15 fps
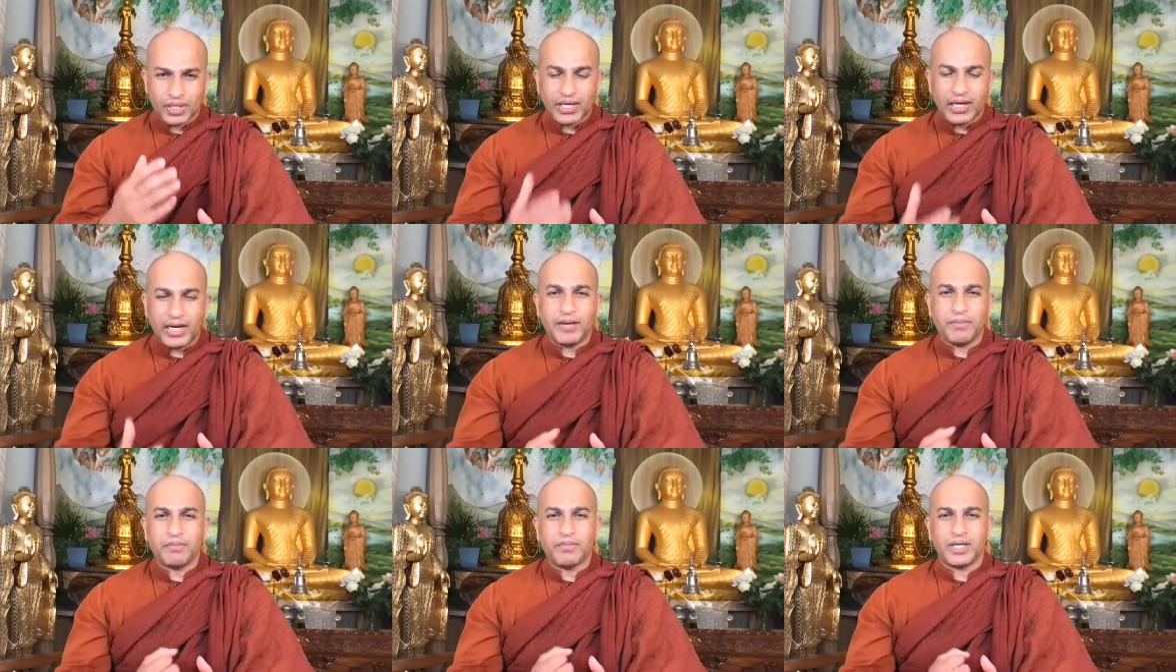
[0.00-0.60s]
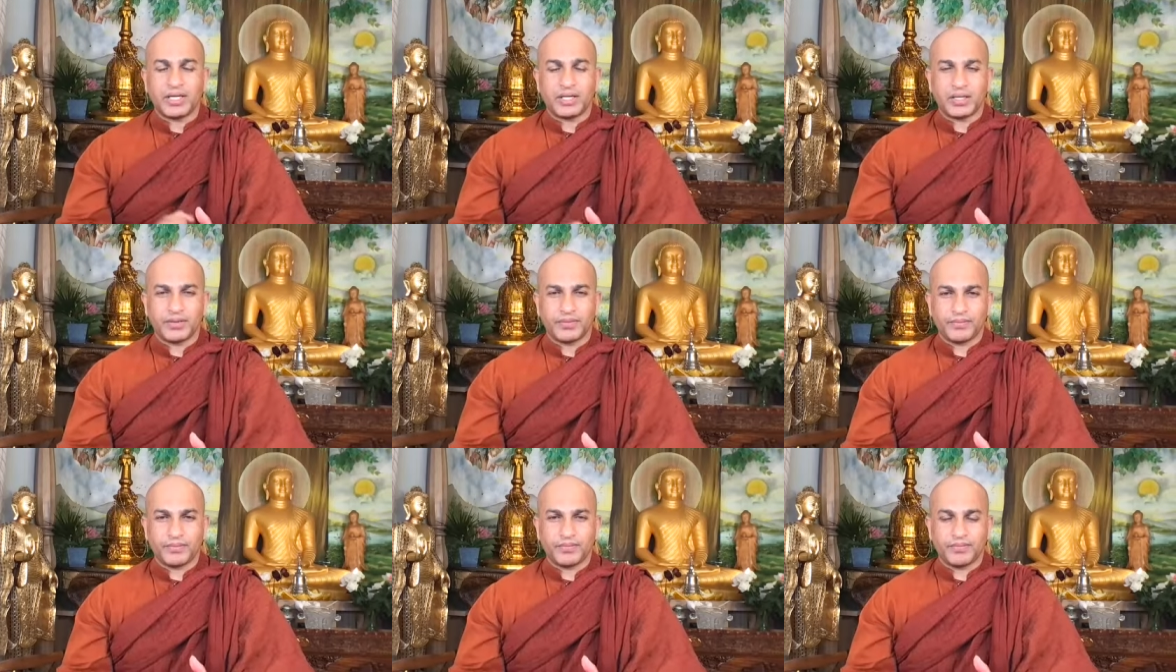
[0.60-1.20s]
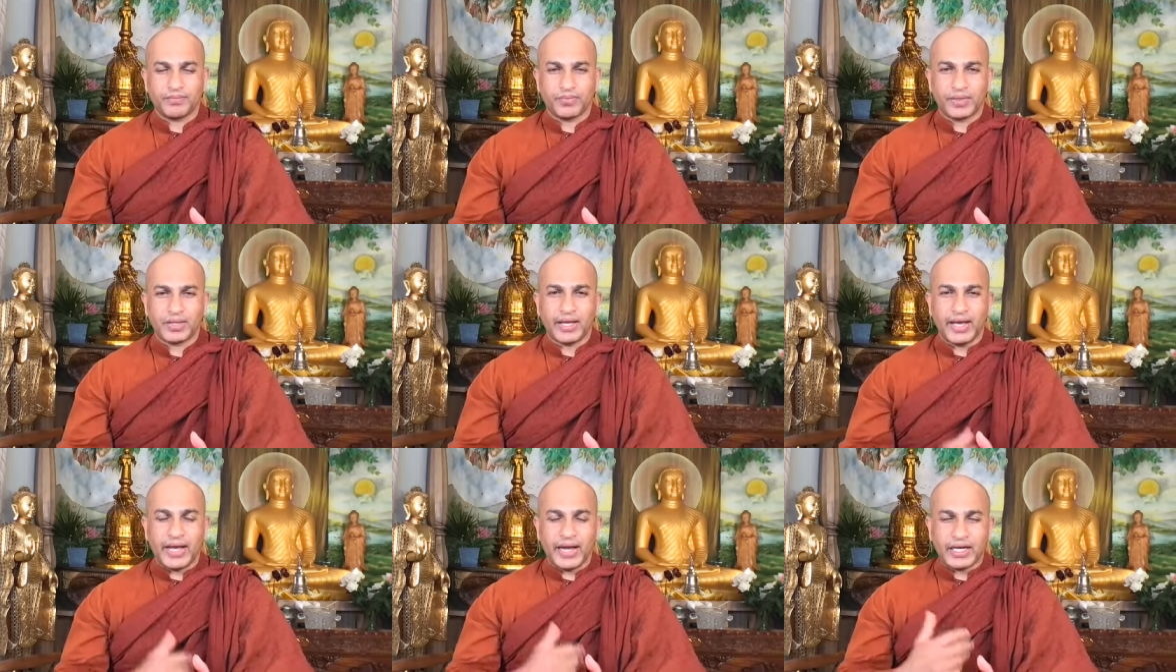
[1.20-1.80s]
claim it,
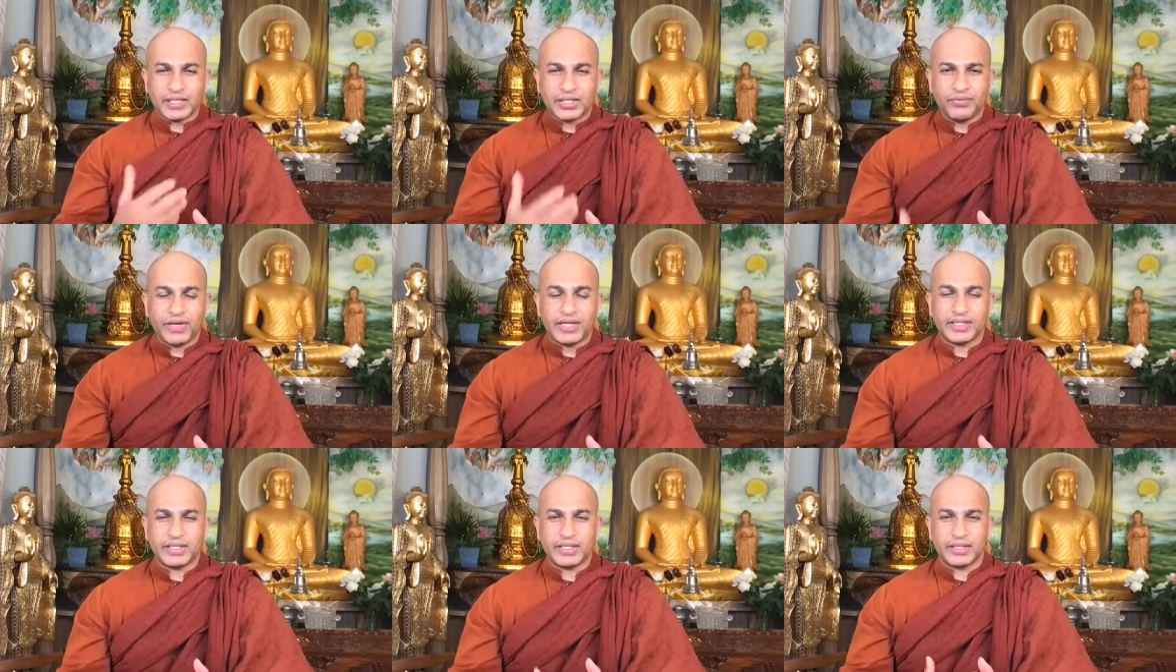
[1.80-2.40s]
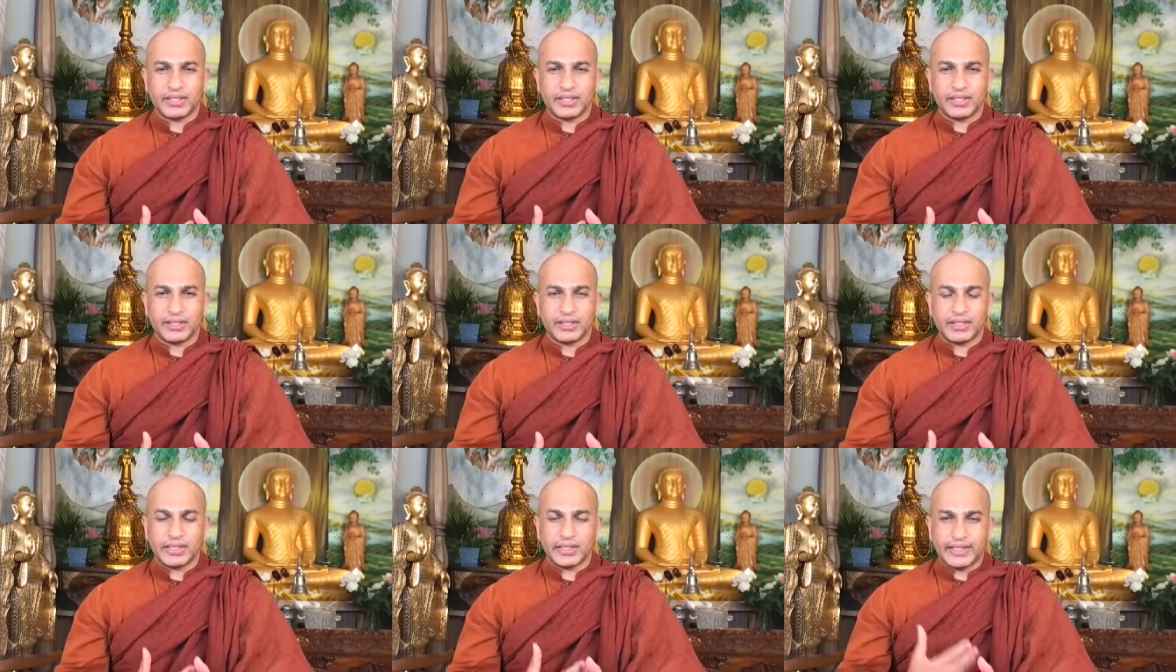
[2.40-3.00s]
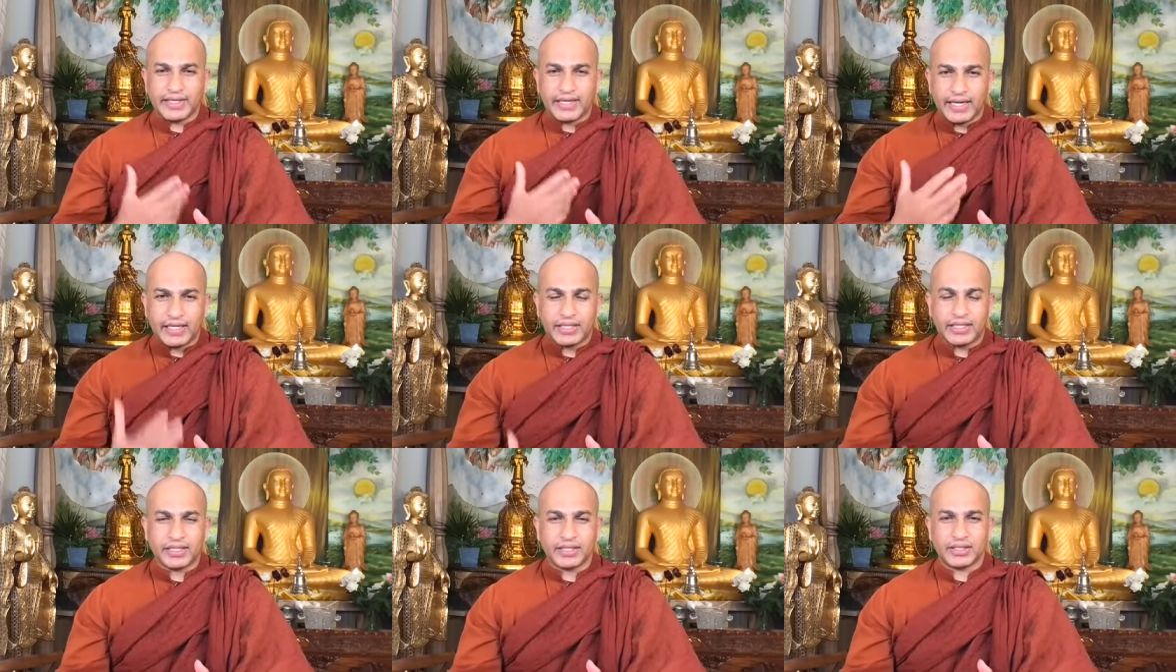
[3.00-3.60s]
activate it,
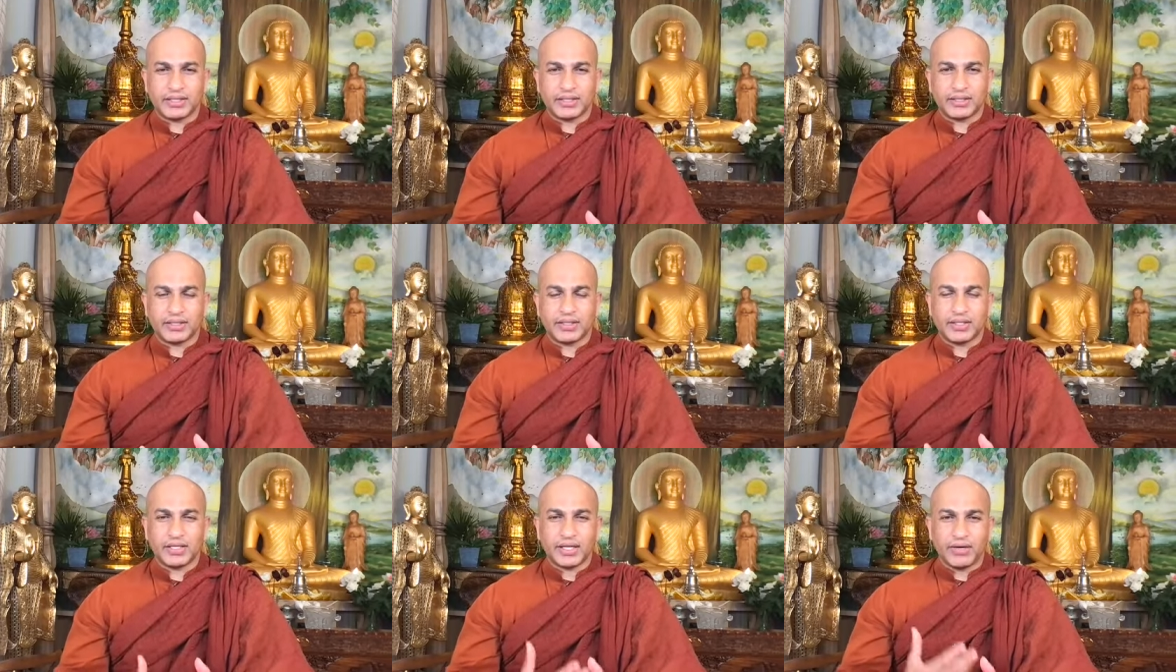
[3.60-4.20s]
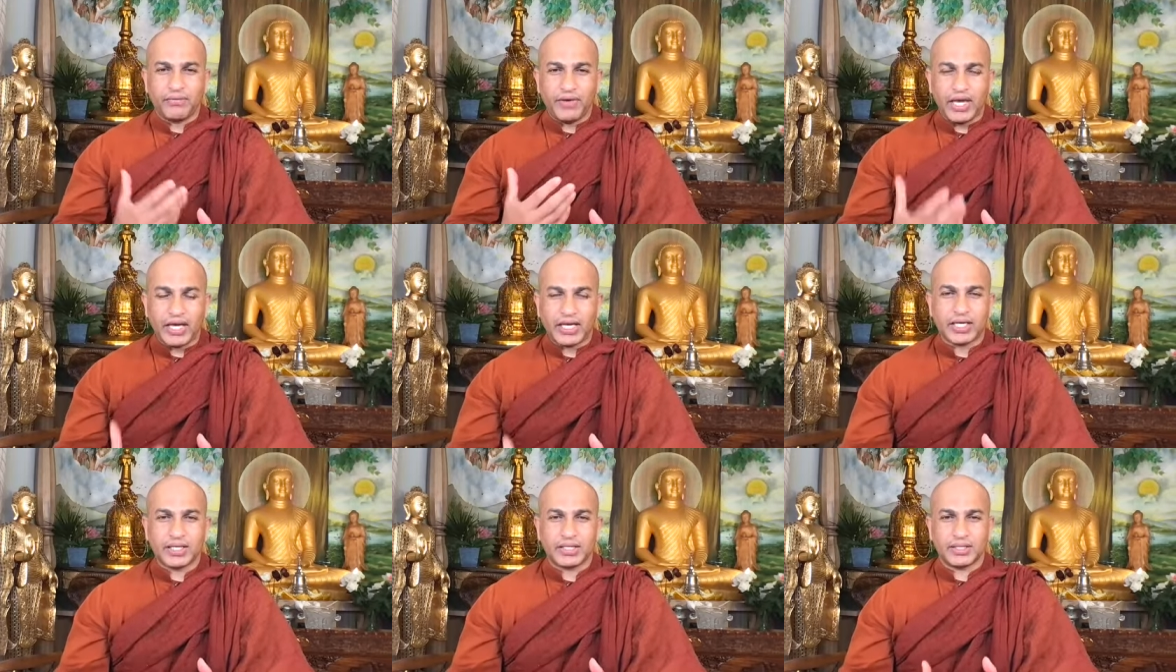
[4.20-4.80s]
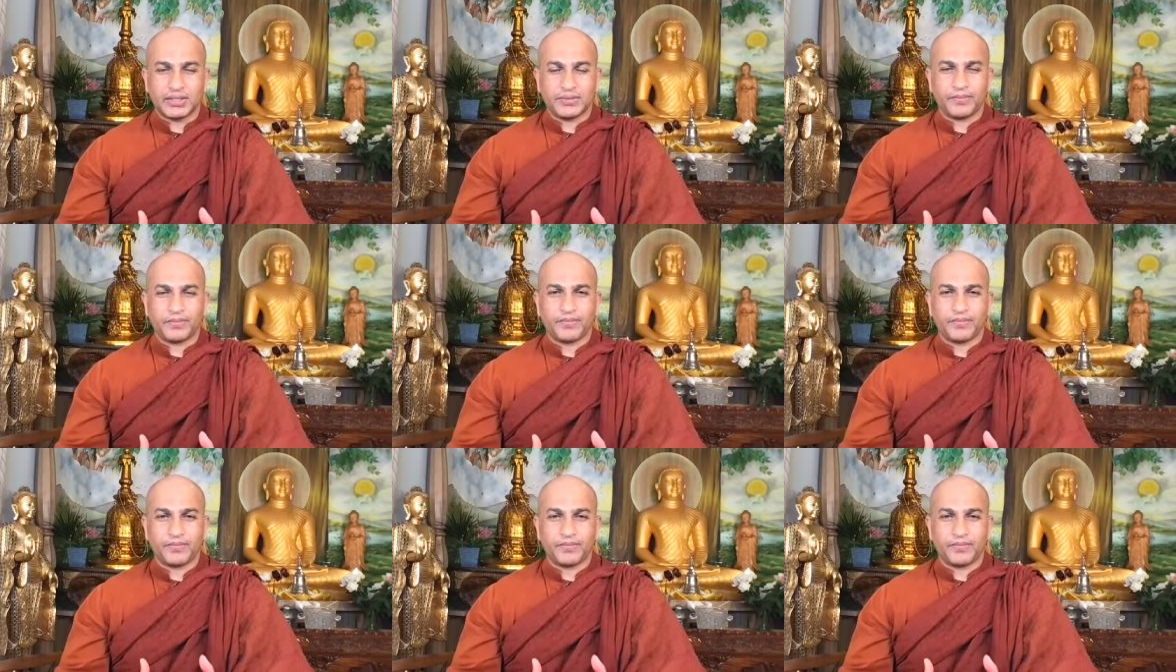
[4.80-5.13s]
get it, awake it.